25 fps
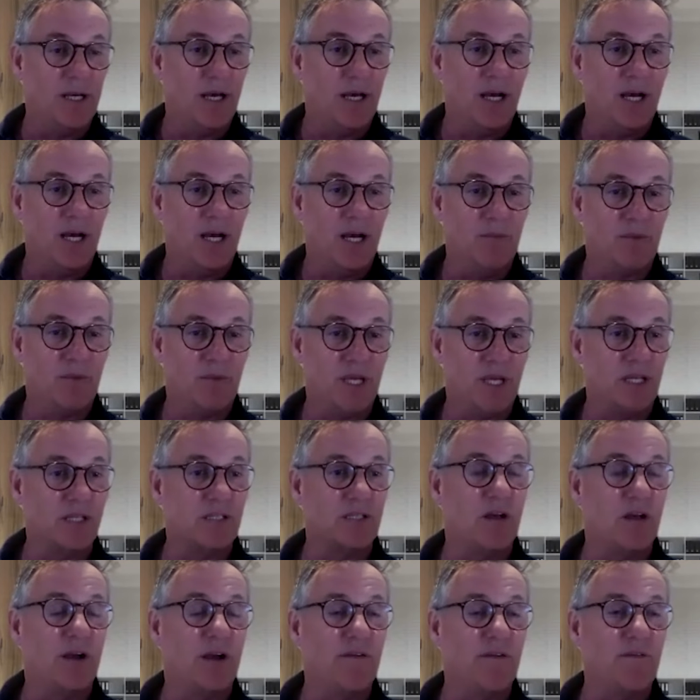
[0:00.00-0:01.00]
um, things
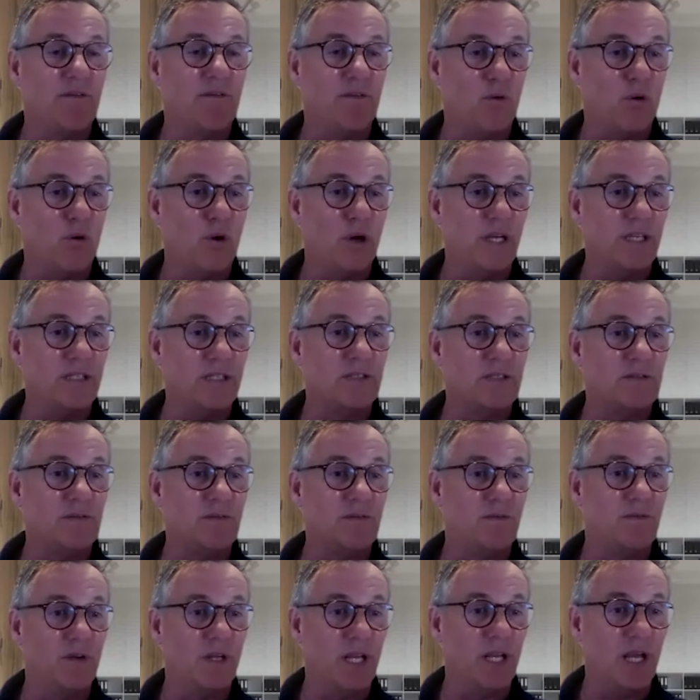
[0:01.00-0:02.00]
like voice,
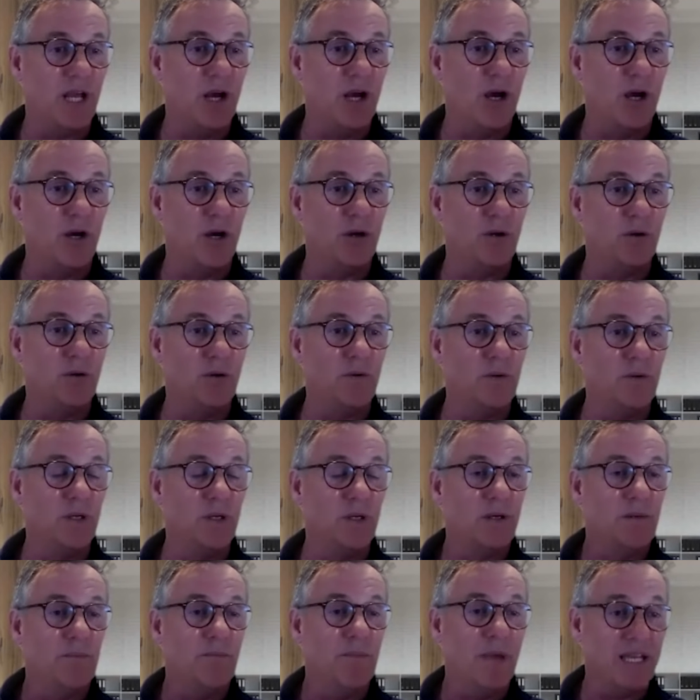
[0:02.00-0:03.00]
video,
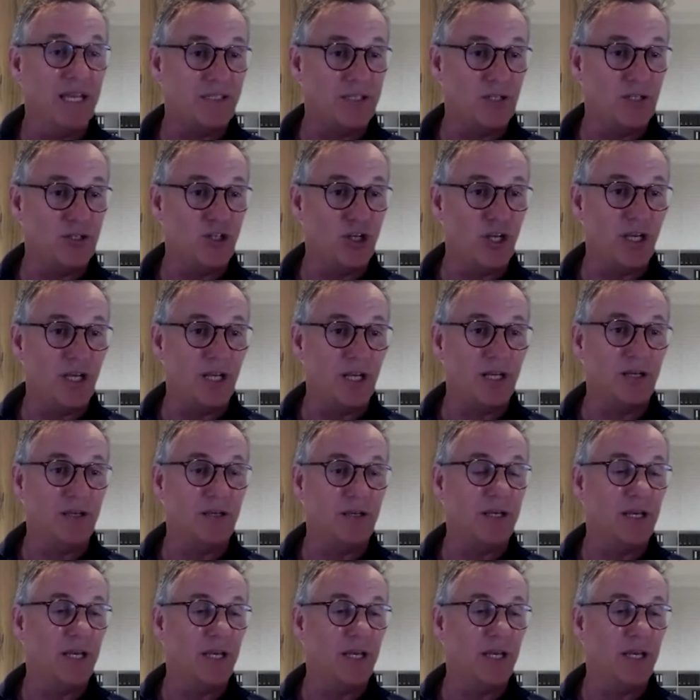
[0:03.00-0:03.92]
messaging,